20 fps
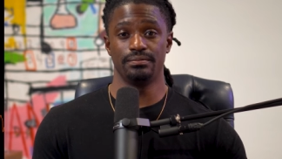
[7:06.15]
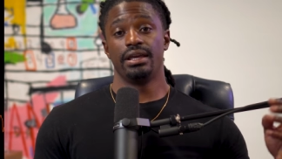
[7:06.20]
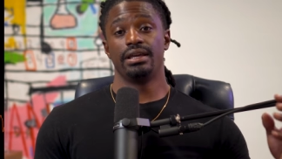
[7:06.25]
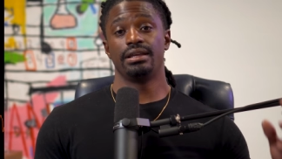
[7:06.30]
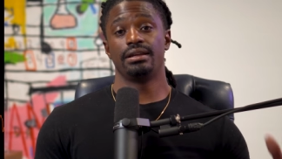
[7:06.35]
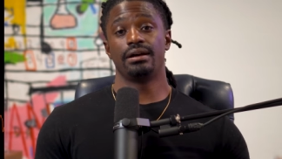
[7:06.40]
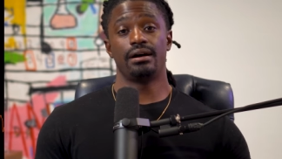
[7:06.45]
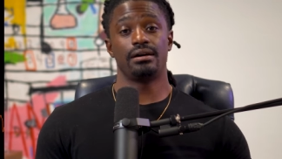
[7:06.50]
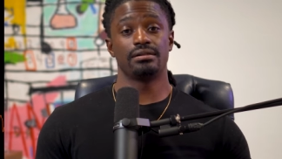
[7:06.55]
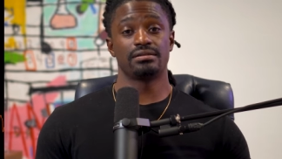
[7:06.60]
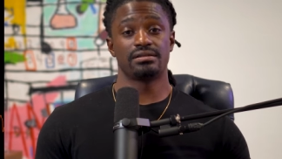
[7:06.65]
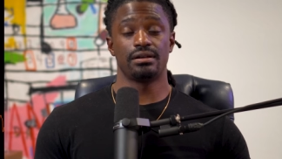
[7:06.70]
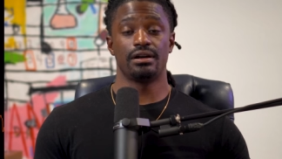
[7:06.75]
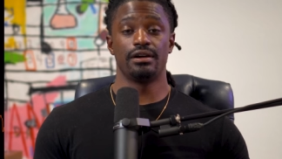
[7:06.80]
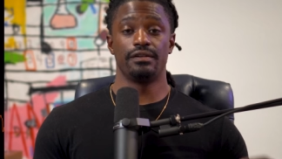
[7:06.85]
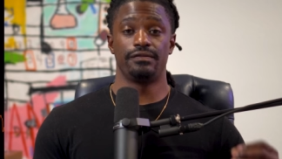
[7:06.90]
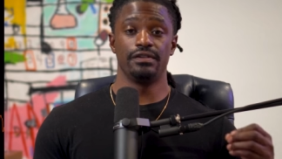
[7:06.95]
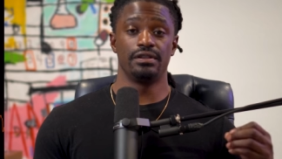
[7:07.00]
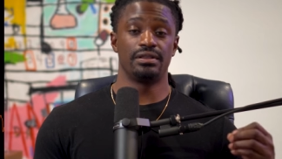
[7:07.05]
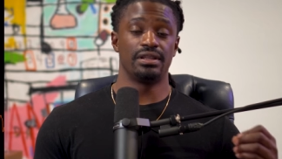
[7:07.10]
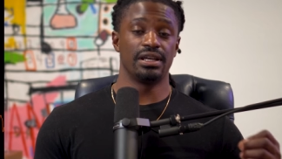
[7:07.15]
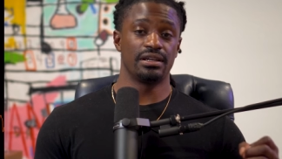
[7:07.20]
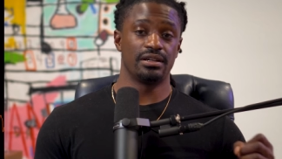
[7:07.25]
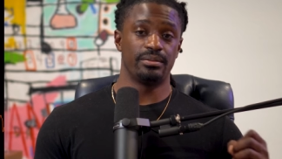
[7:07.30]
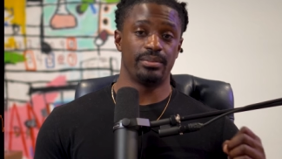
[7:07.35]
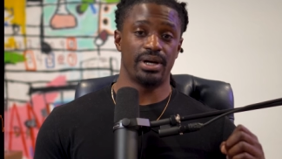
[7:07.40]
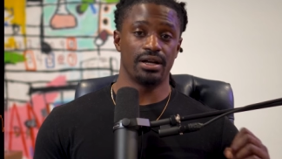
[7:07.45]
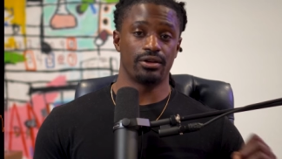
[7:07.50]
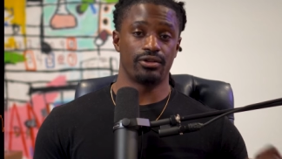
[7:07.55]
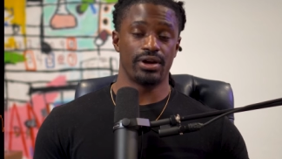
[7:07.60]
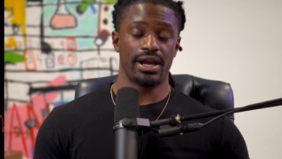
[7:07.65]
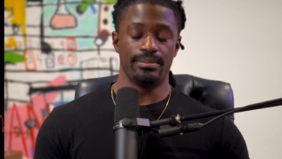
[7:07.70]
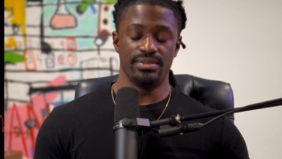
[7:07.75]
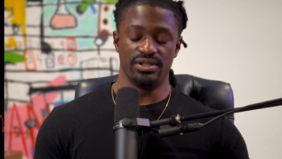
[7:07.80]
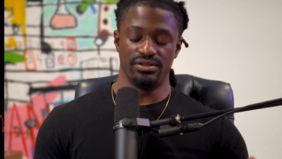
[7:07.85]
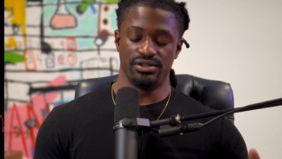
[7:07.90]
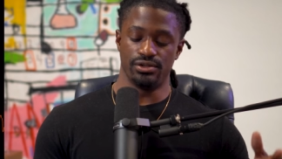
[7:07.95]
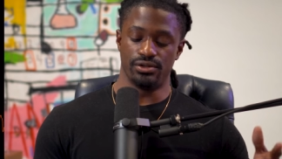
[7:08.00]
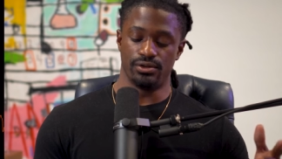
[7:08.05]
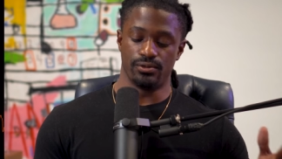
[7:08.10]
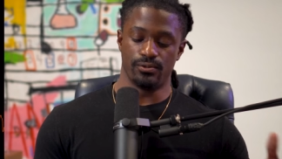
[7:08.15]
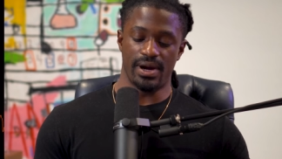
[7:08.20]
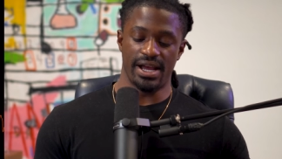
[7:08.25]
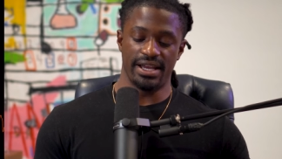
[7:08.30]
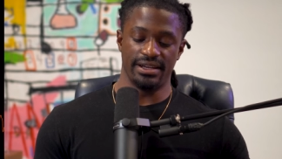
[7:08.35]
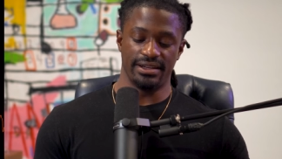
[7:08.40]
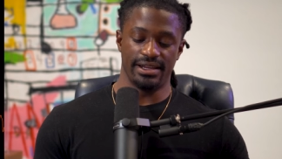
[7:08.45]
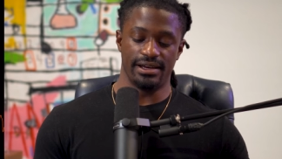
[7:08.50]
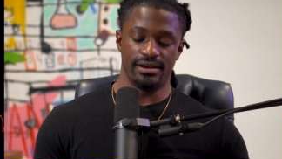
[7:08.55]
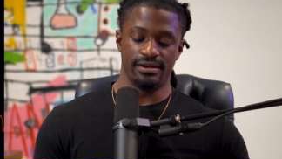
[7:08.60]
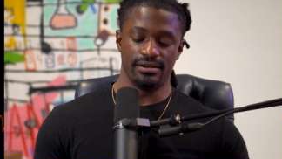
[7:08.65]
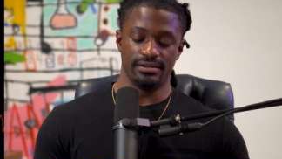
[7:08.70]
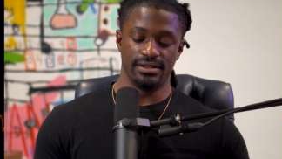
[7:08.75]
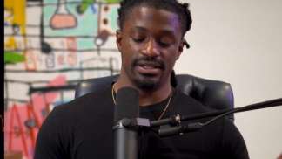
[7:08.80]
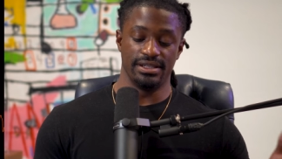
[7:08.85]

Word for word: And also, if you're thinking about grabbing Zoom right now,